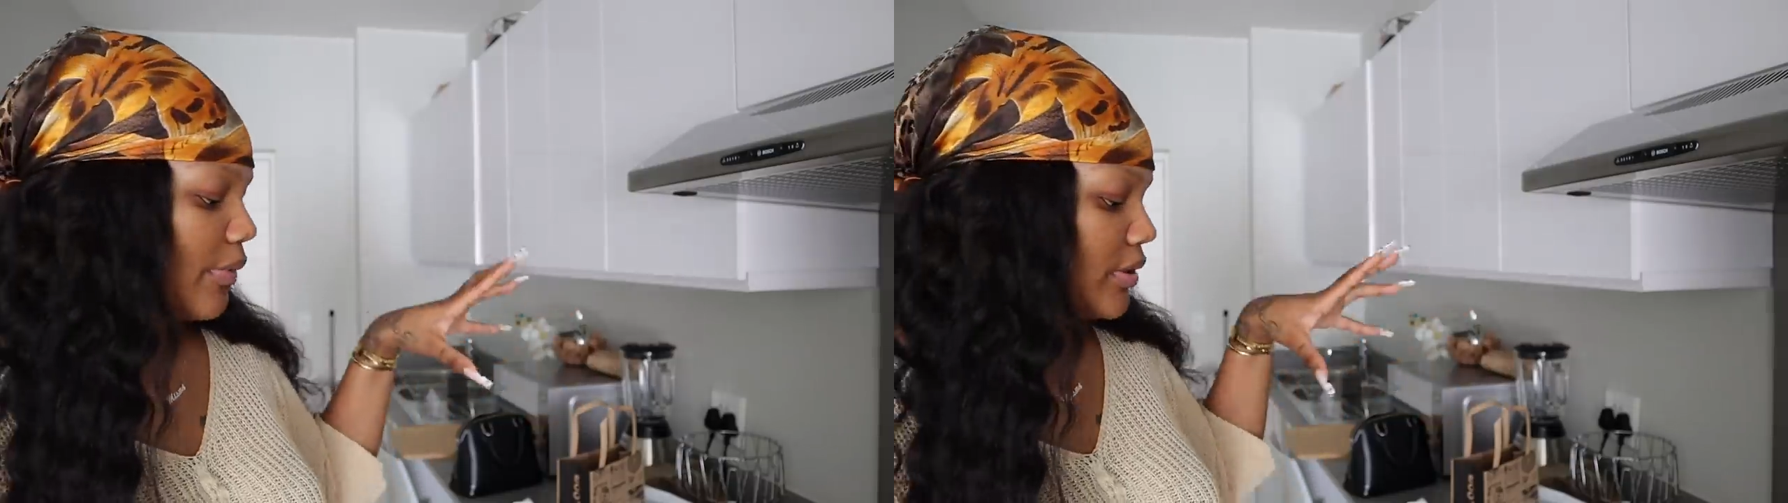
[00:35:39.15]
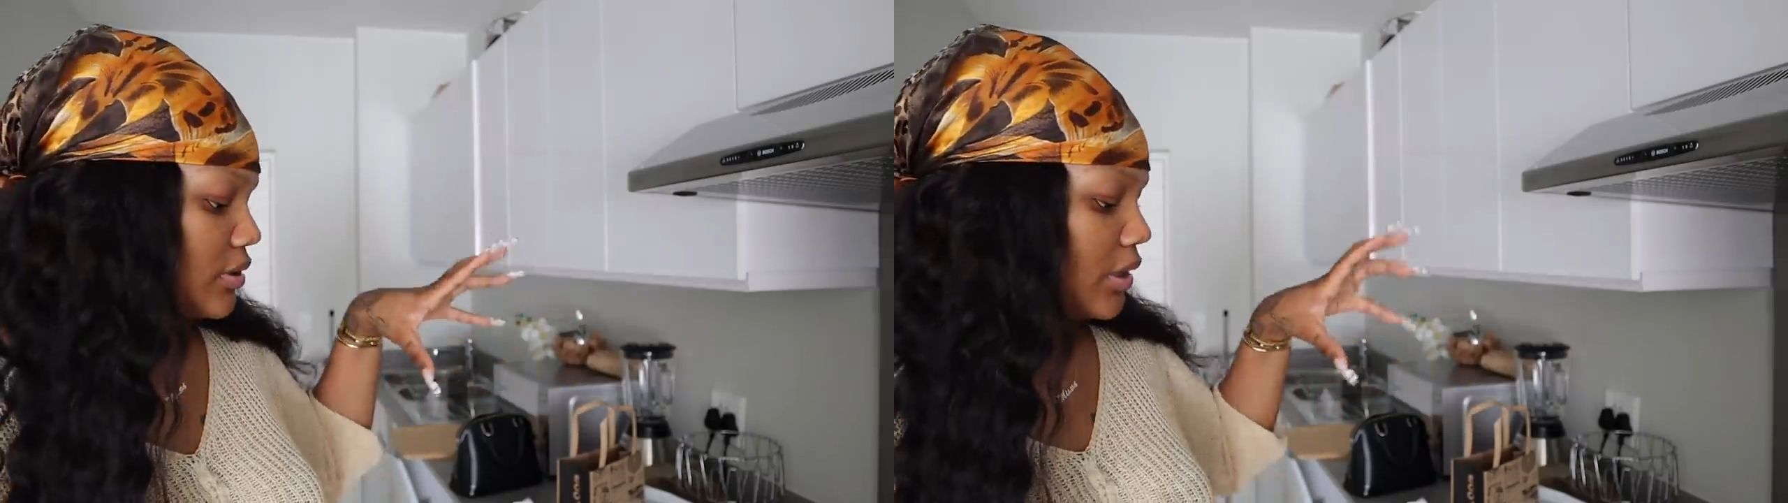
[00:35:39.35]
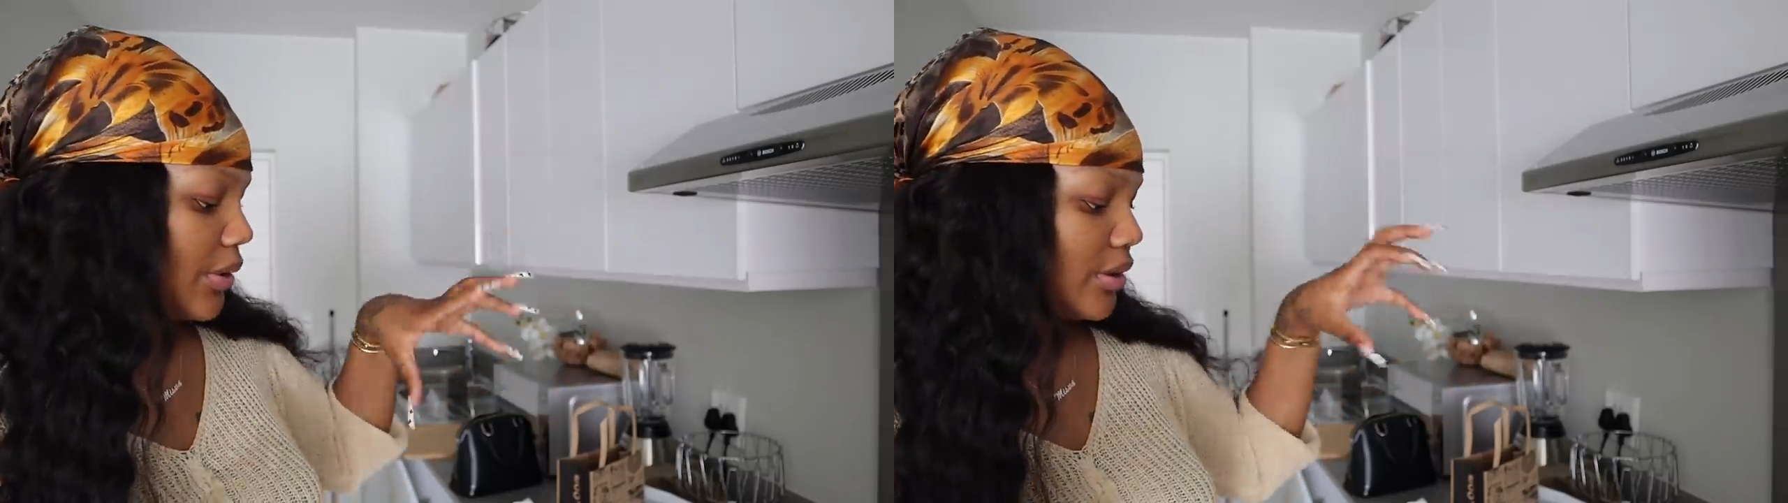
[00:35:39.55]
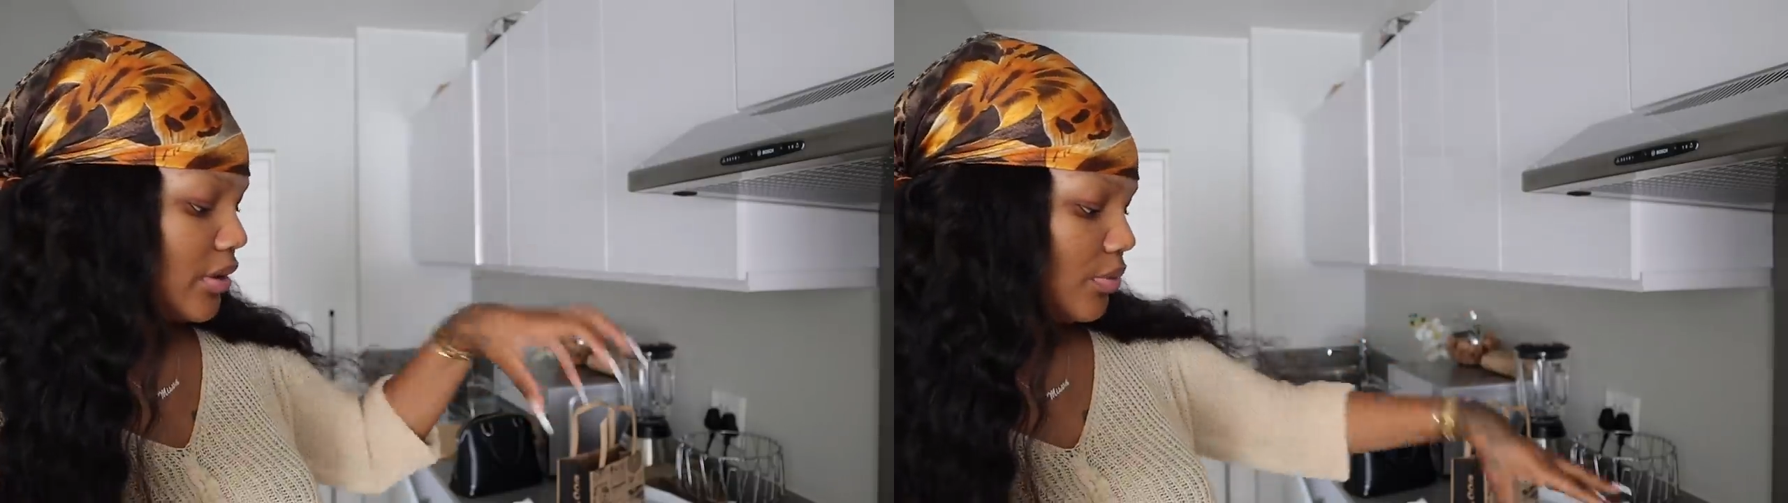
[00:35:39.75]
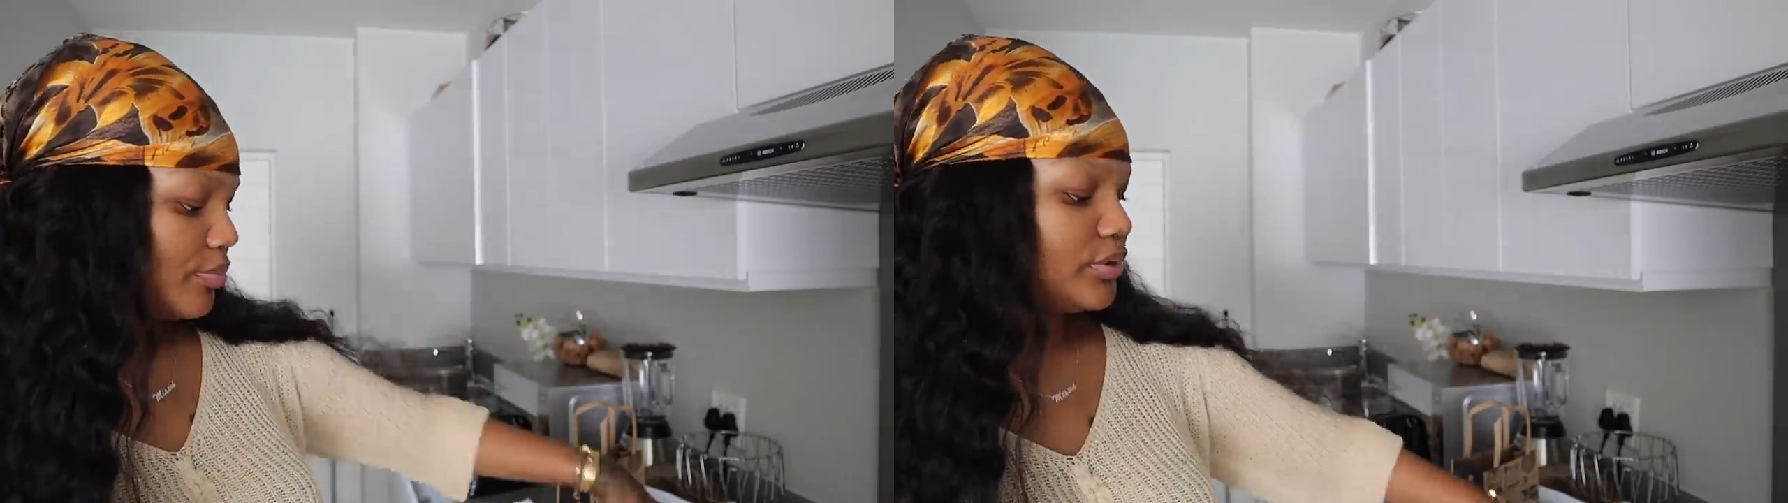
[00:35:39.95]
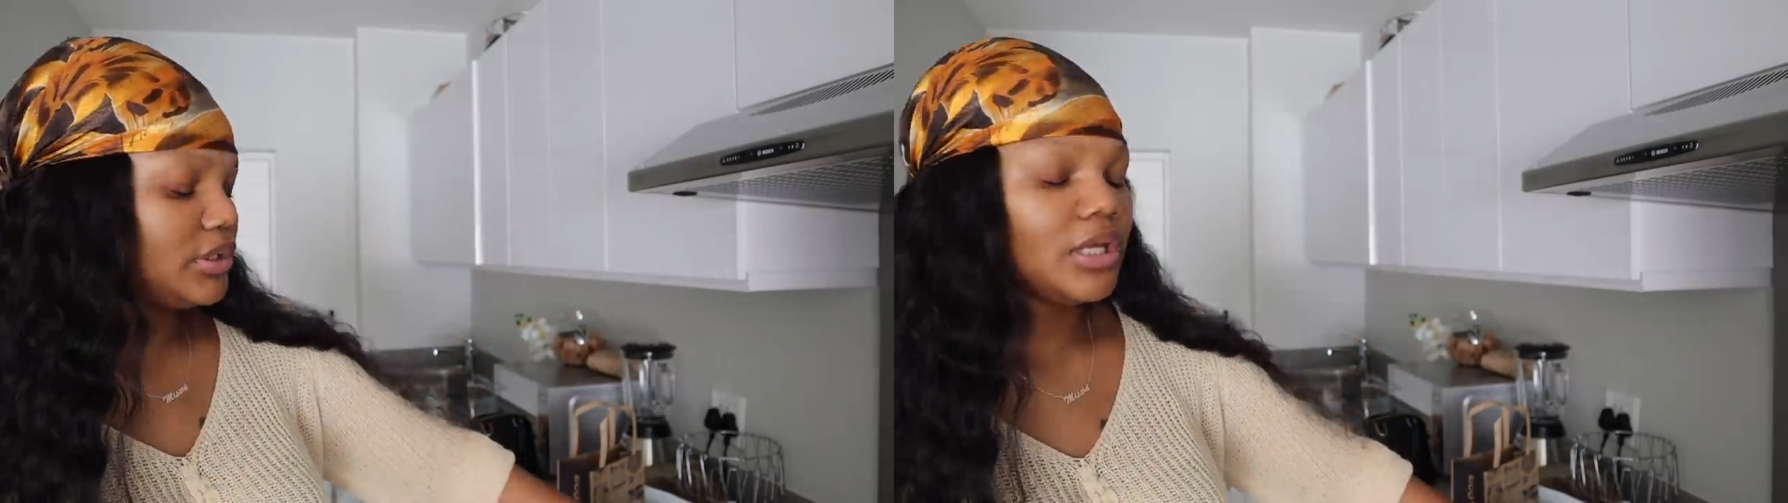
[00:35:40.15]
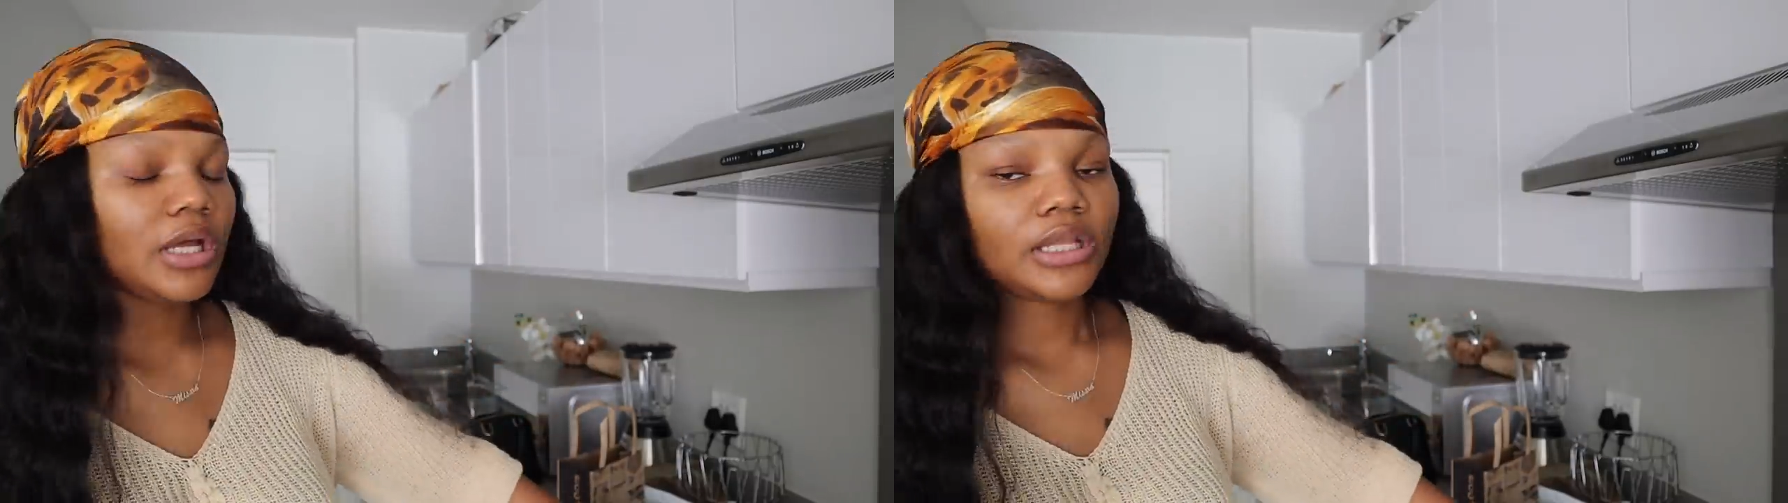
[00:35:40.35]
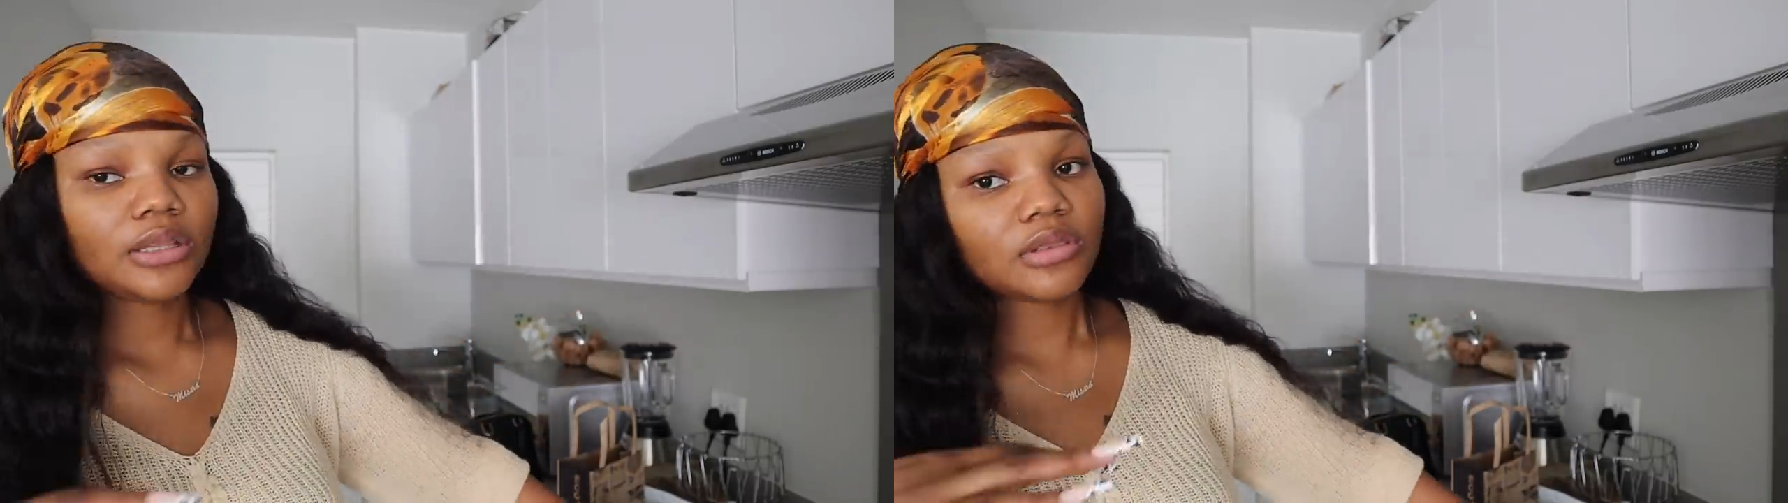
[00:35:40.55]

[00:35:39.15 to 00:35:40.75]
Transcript: I wanna put the